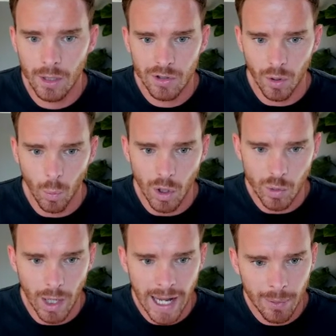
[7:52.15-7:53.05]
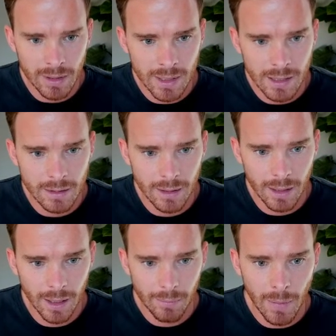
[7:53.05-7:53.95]
So watch what happens.
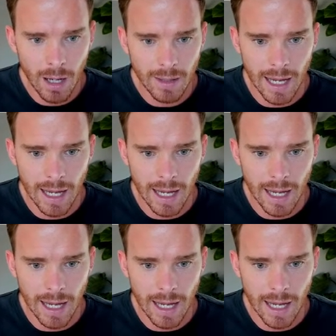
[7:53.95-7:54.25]
Mark